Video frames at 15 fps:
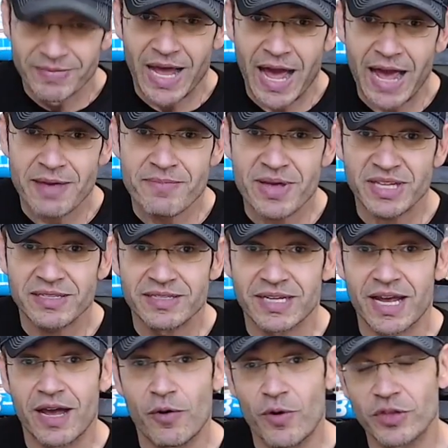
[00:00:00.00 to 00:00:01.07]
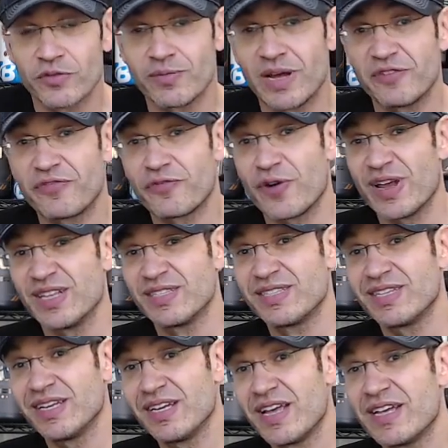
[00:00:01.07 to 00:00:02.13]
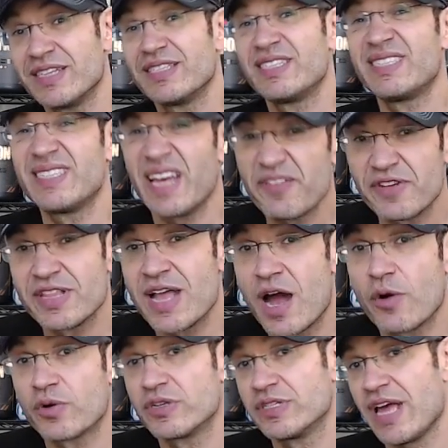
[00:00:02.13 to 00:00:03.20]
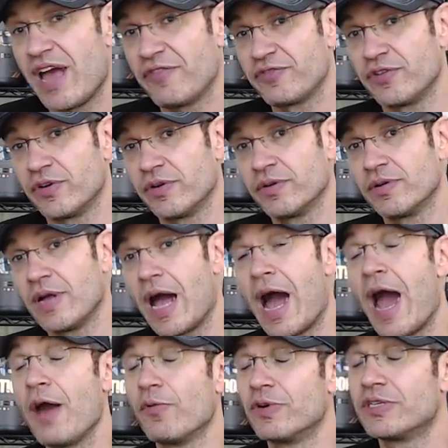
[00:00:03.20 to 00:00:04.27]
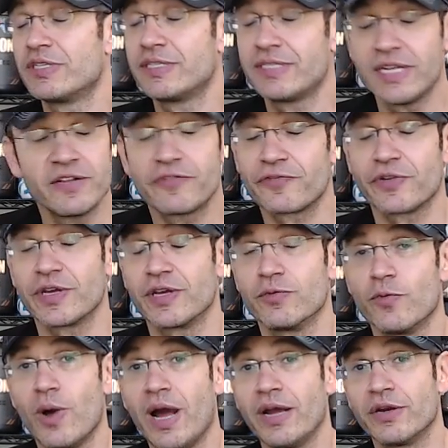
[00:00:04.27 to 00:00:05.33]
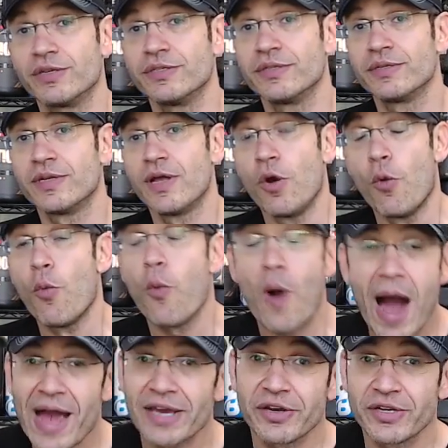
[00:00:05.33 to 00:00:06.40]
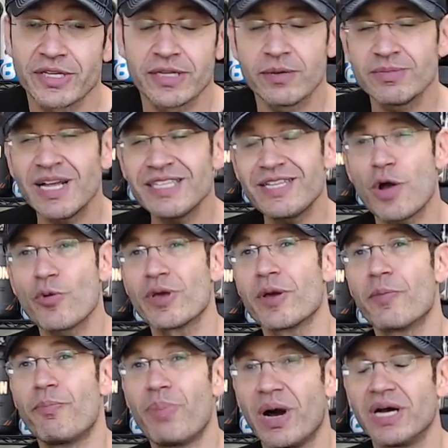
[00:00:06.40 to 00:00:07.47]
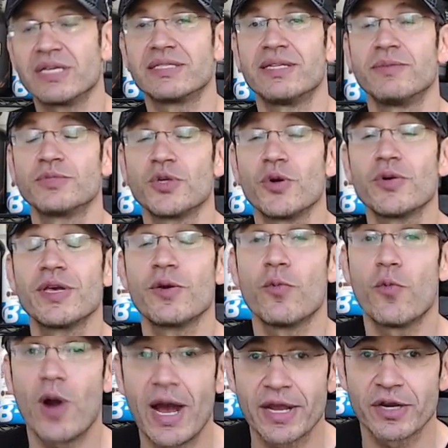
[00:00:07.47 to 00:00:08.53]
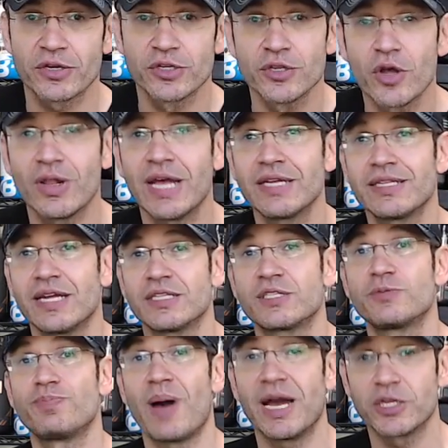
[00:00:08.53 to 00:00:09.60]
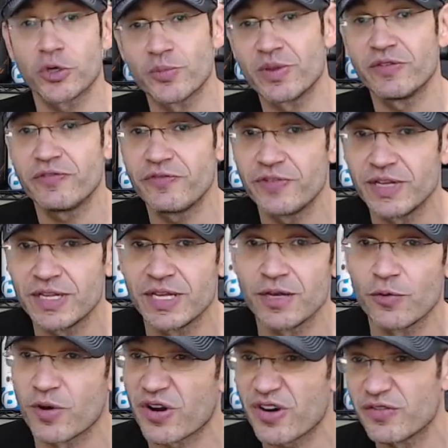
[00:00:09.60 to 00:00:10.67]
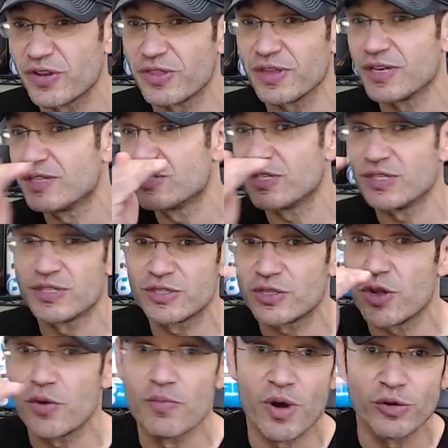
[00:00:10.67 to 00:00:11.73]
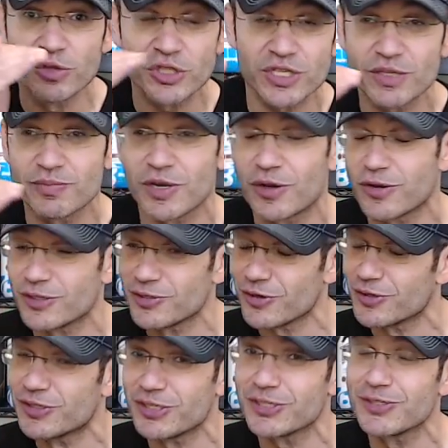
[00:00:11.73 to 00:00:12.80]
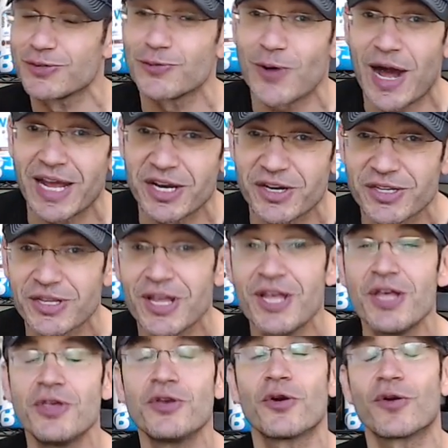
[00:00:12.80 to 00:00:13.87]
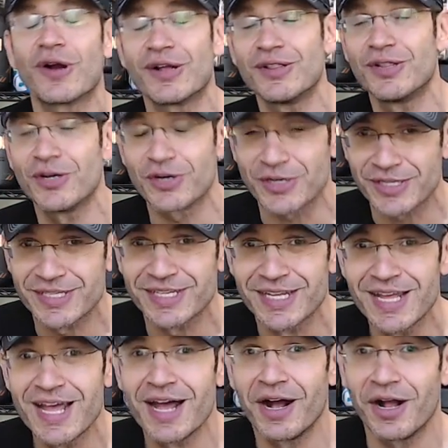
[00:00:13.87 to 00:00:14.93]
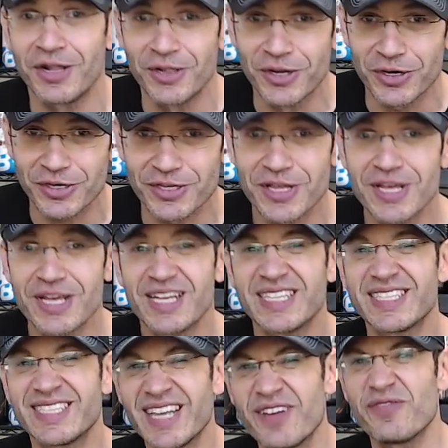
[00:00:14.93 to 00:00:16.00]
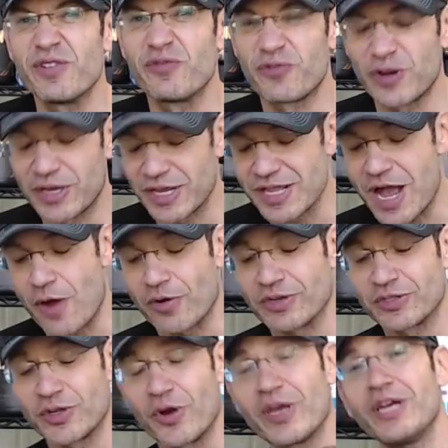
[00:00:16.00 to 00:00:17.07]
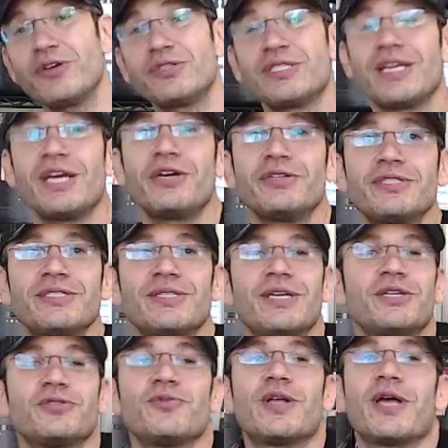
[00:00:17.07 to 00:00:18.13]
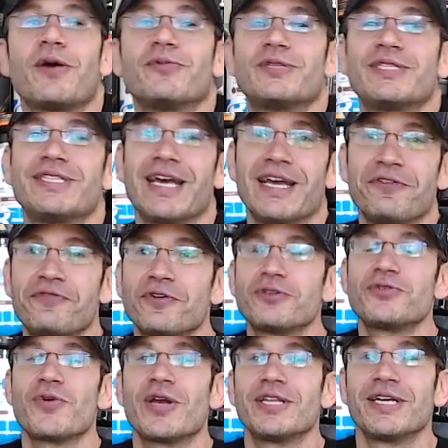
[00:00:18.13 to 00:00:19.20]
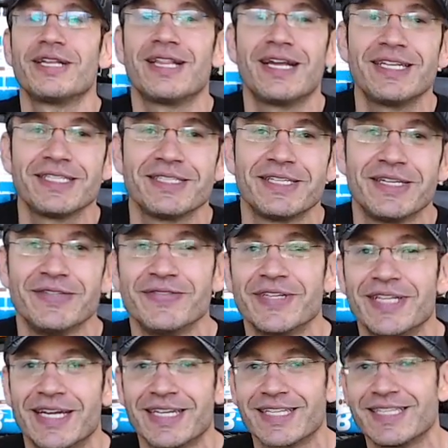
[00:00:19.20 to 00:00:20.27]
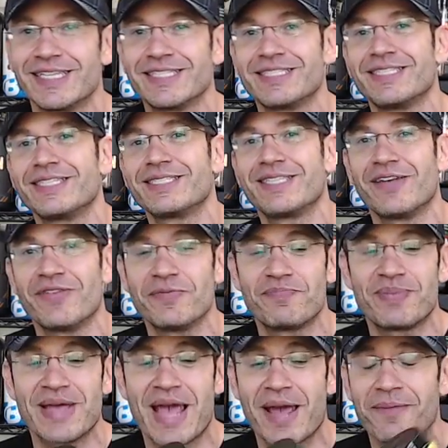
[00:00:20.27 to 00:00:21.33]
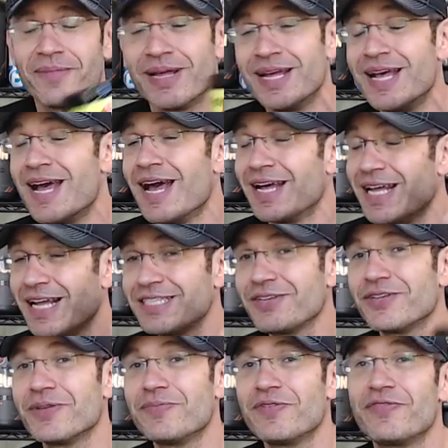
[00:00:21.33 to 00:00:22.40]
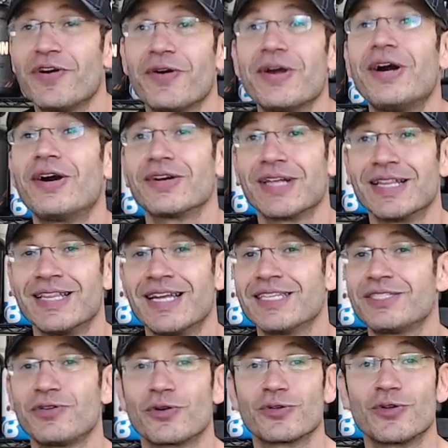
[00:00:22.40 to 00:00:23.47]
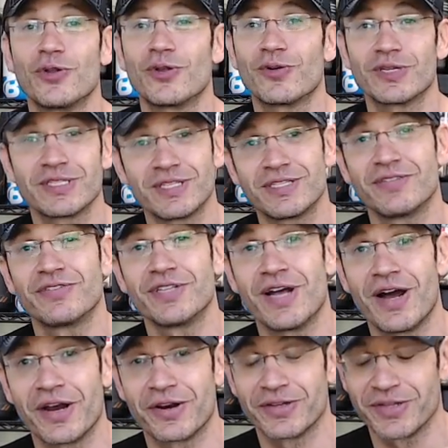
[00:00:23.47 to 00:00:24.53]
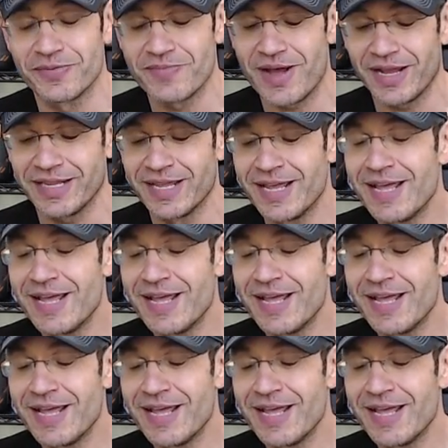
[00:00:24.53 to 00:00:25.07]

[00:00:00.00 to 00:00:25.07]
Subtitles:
I met one of my friends 7 hours after. I was still freaking wired. wired. And I'm not talking buzzed, I'm talking wired. You know, like that Spider-Man feeling where everything is in slow motion because you're just wired? You're alert. Alert. 7 freaking hours. So here's what I would say. If you're training late in the evening, like it's like 6, 7 p.m., that's going to be very hard unless your tolerance is even higher than mine.